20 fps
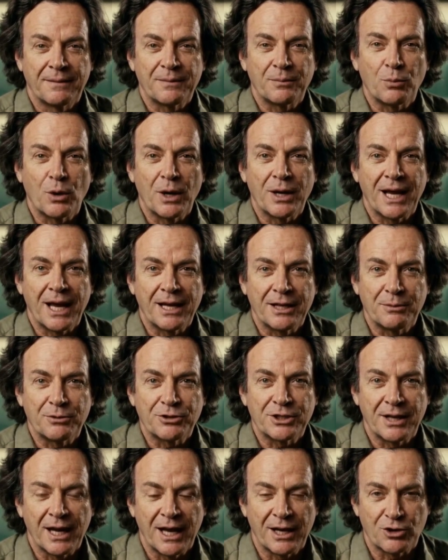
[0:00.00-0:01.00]
One atom's
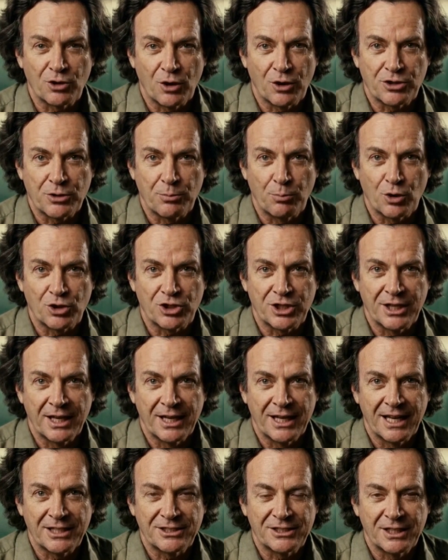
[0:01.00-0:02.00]
electrons pushing
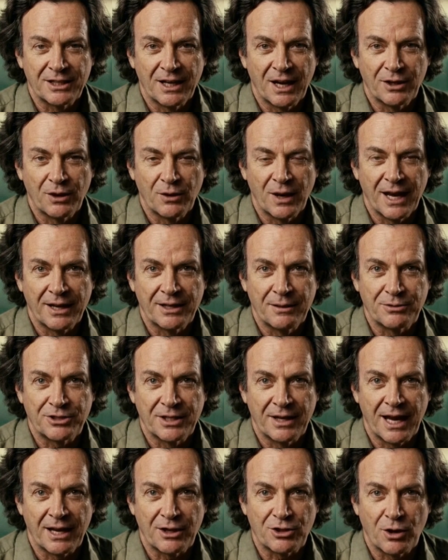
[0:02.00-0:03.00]
against another atom's
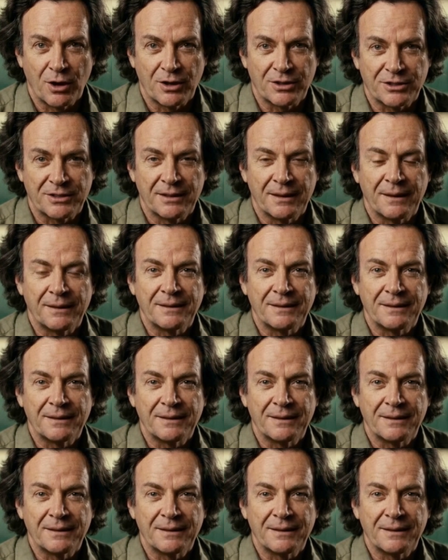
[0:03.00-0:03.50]
electrons.